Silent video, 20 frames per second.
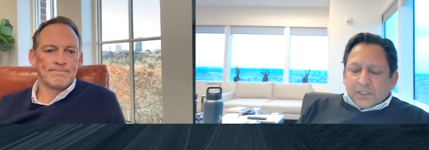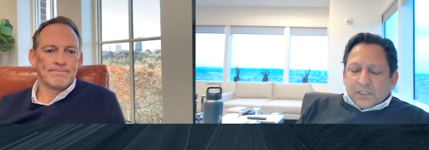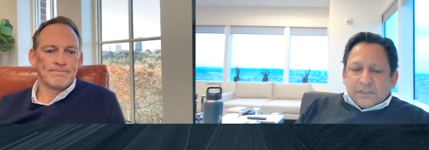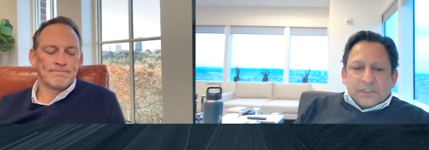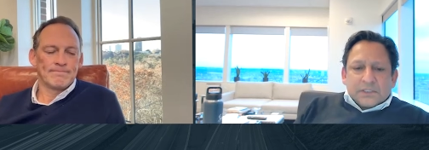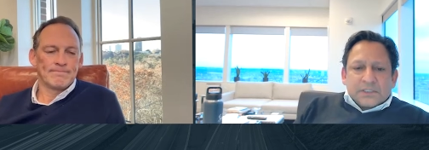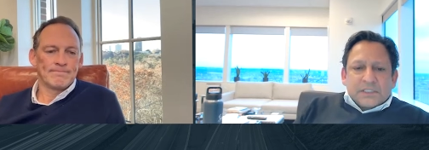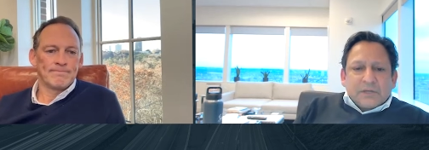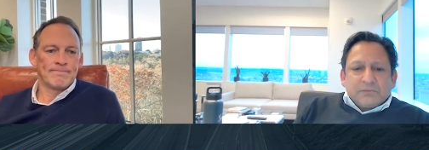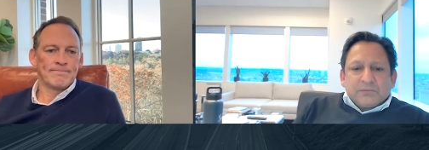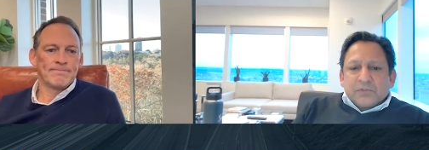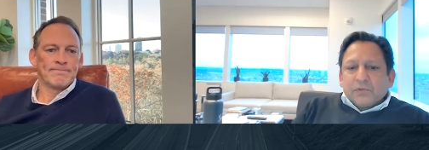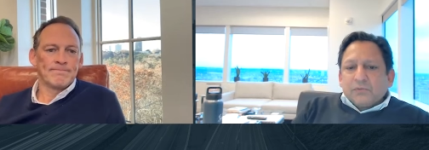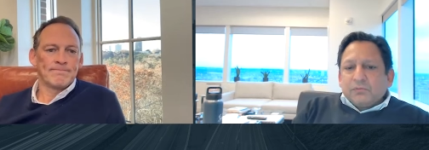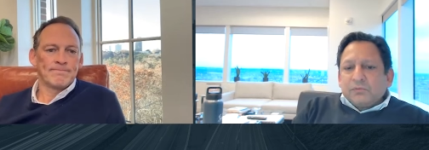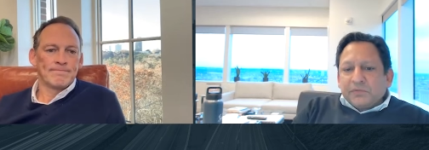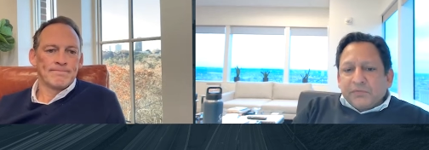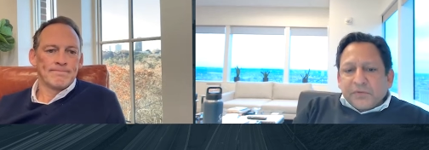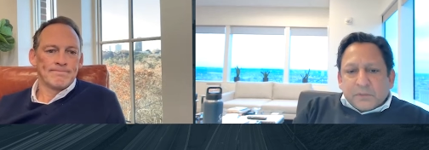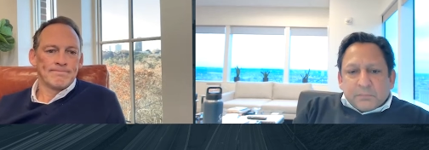Speaker 1: just have
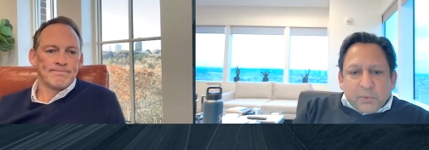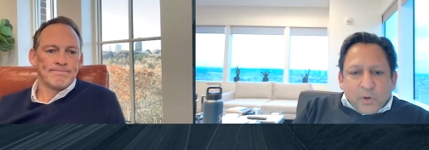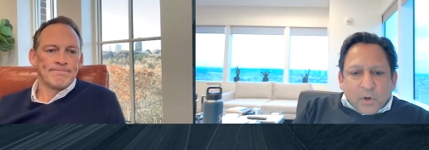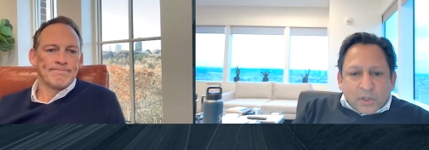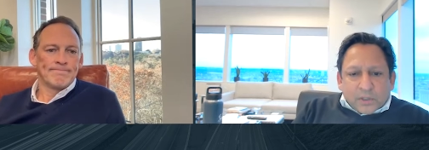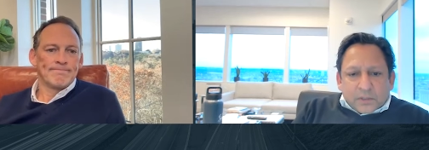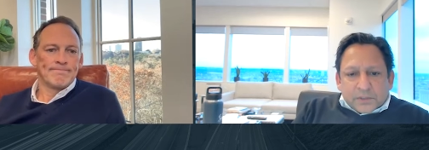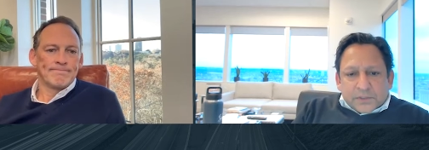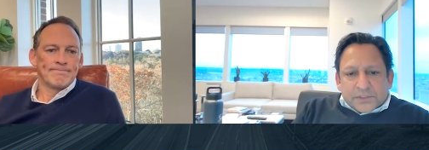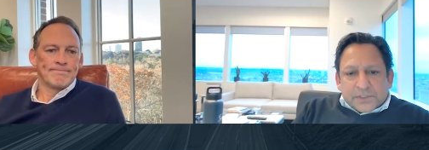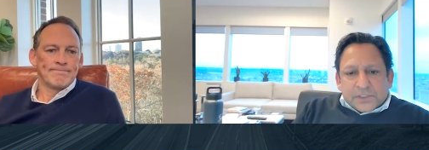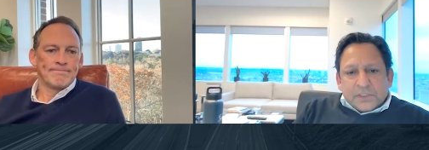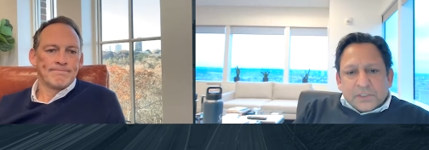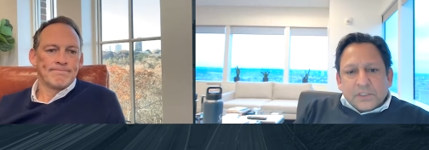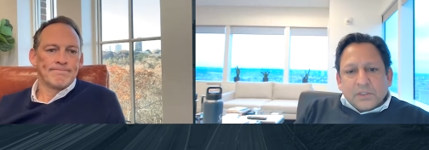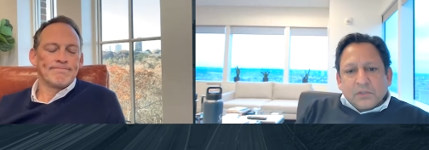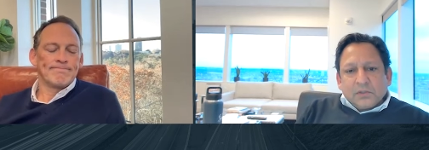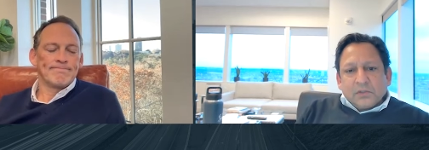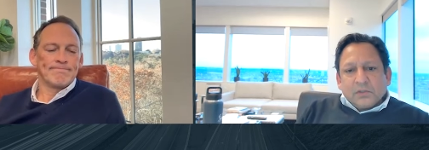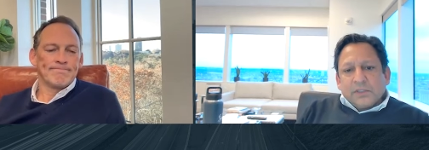terrific partners in
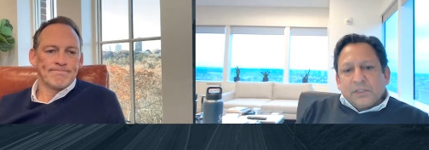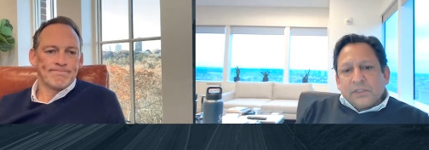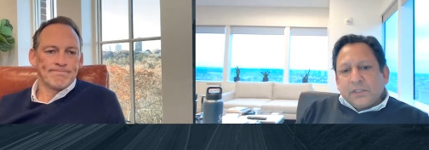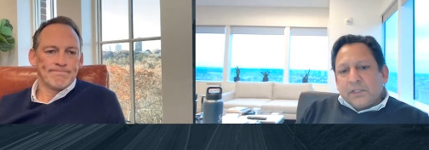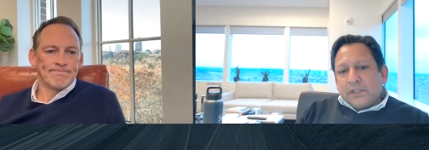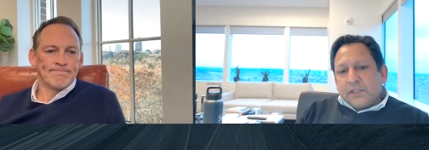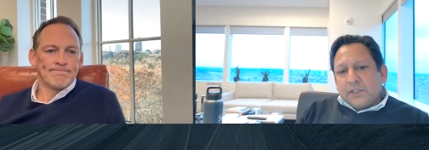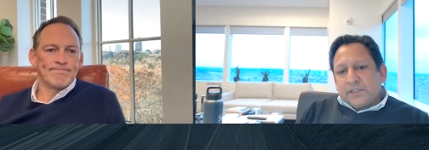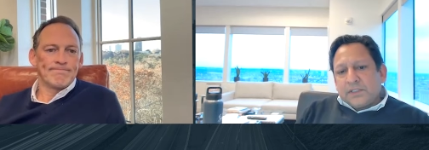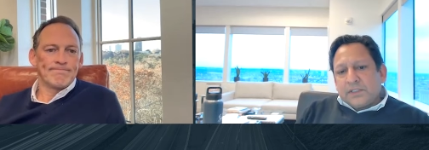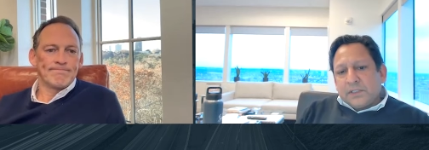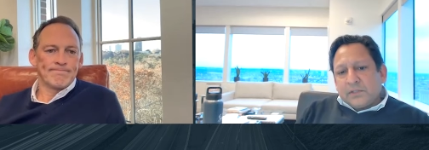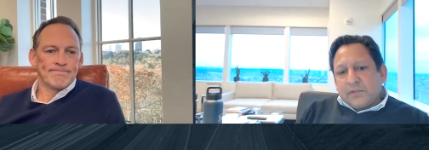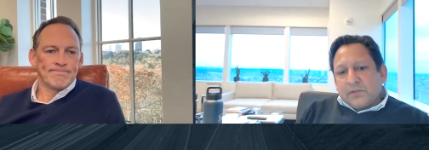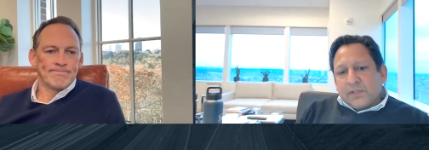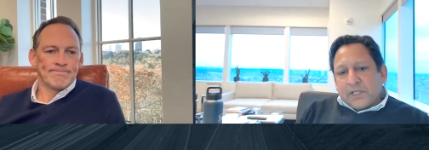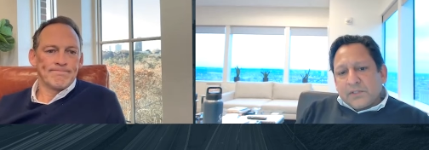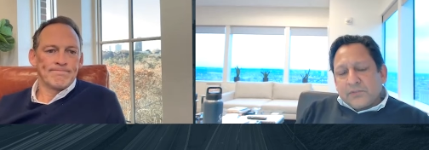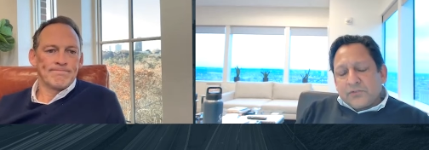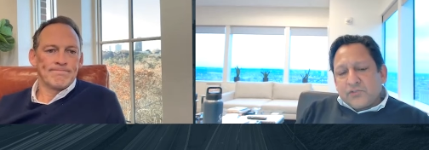the early years, you
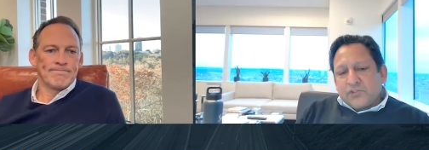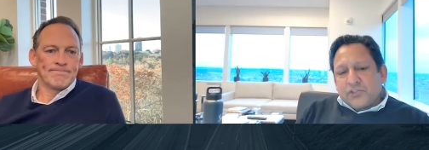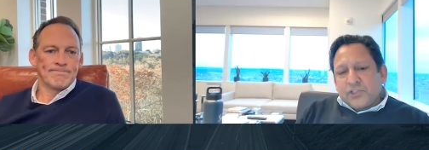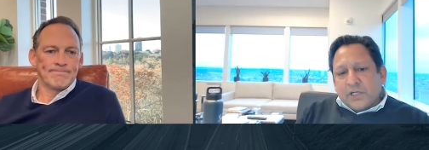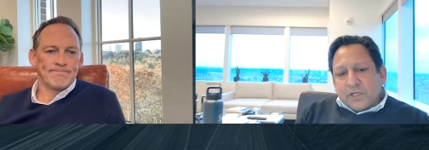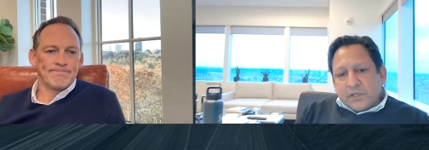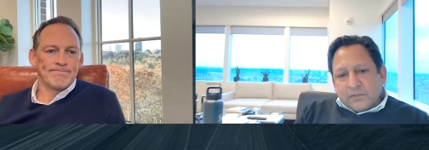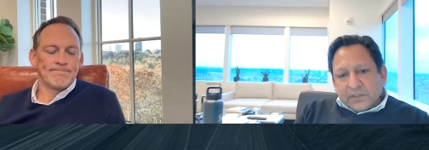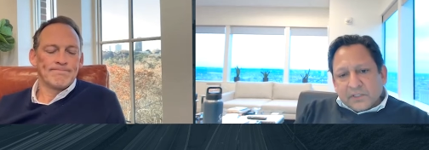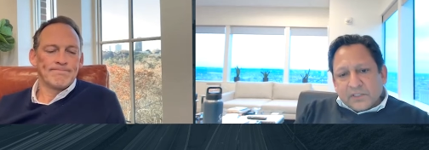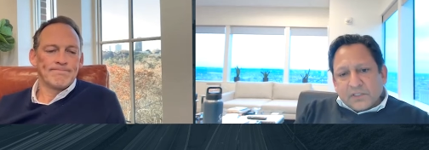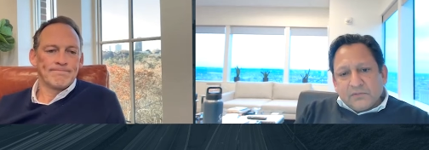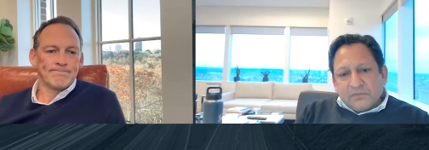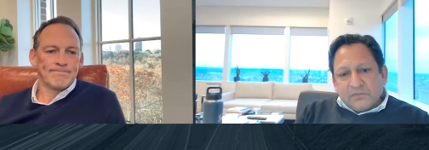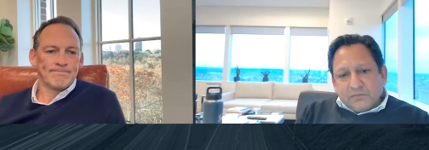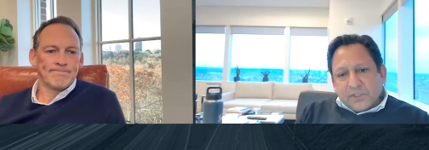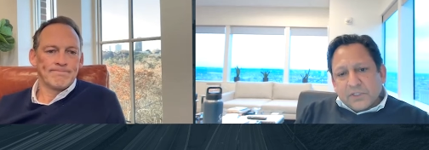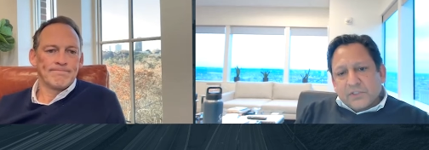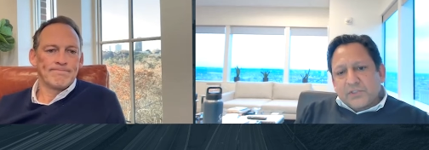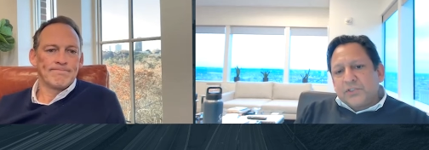know, that shared the
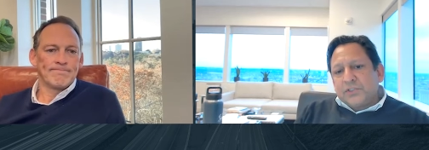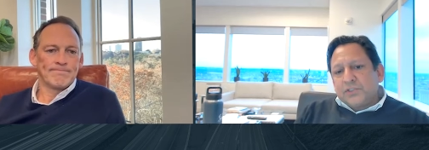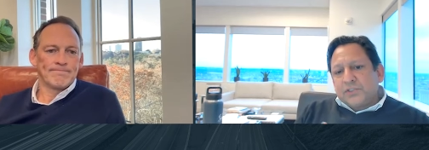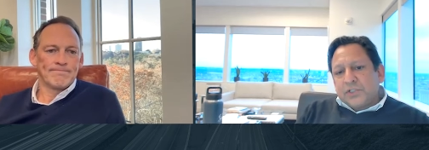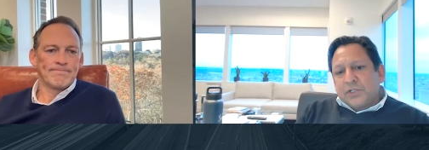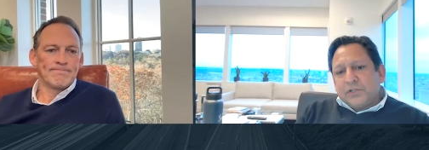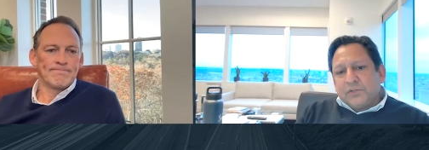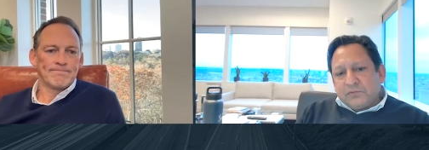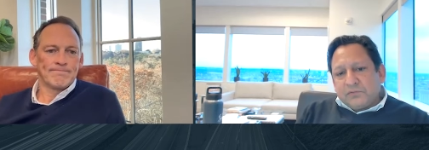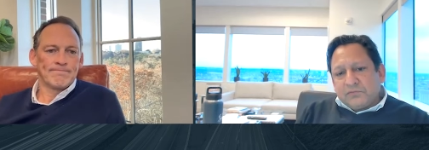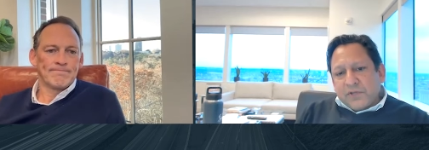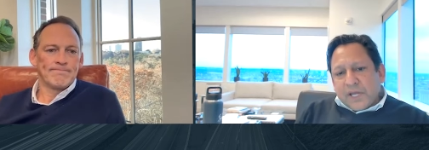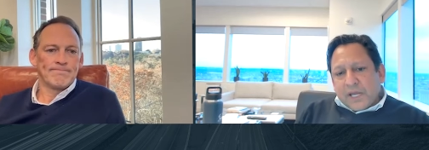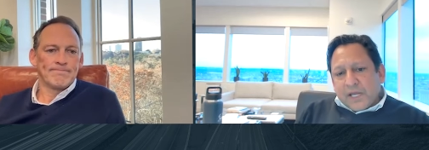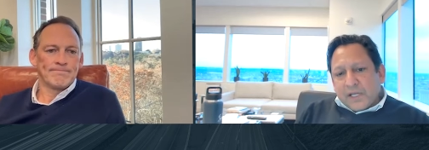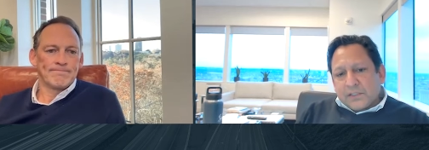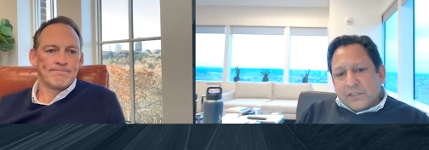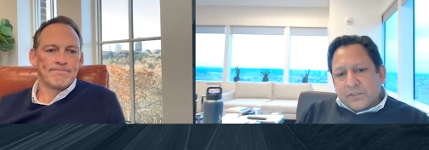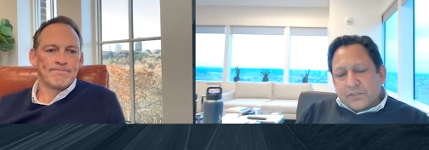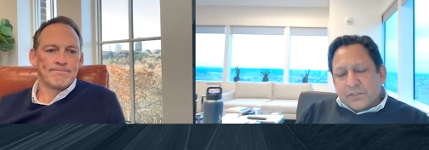conviction, shared the
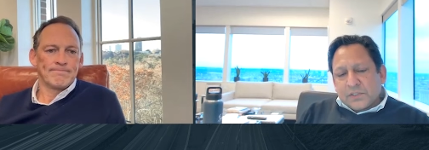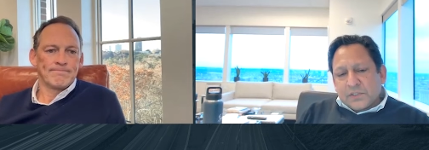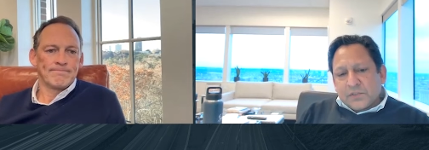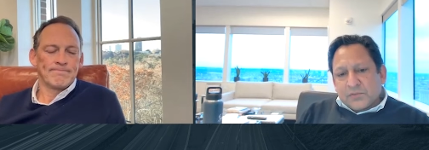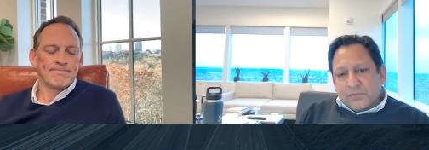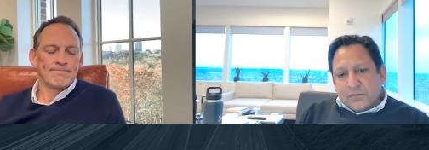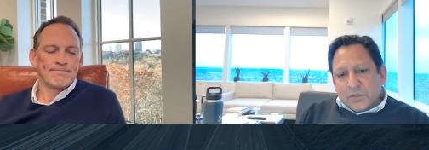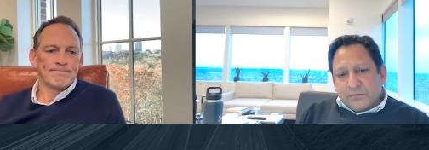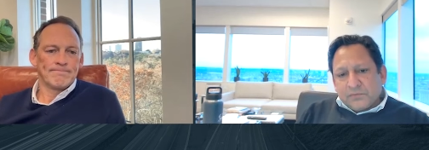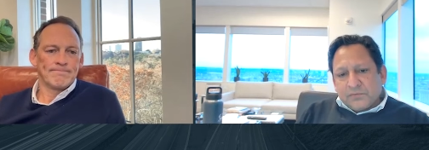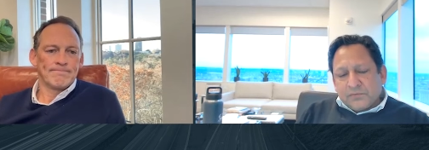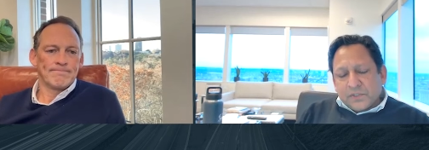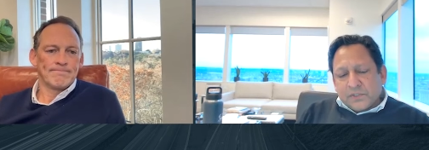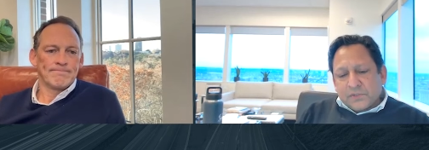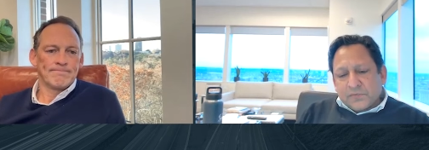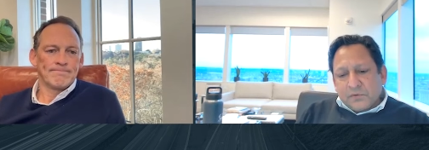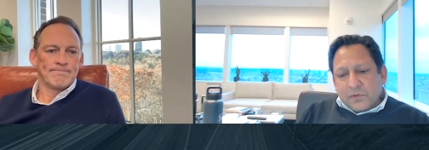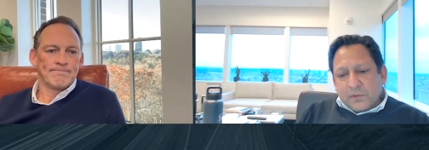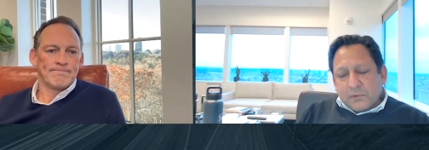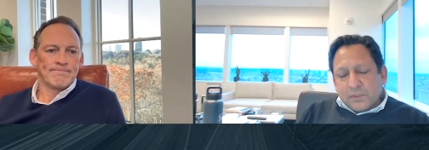values, you know, drove
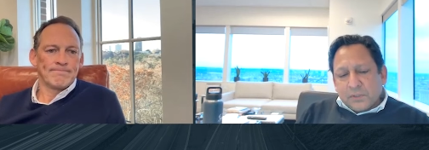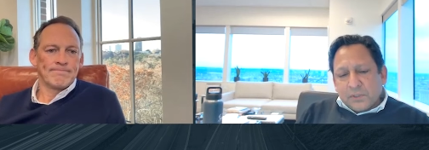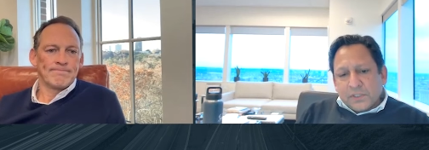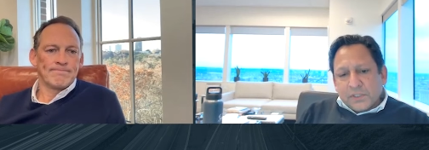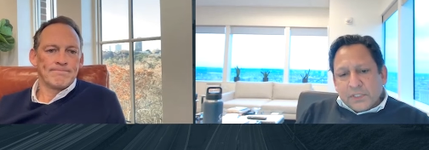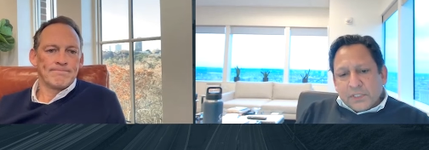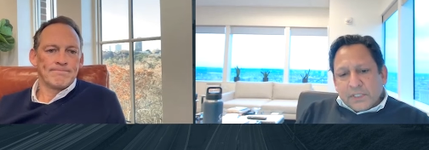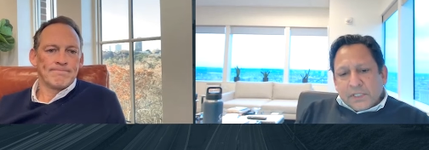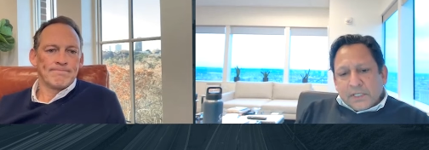things forward.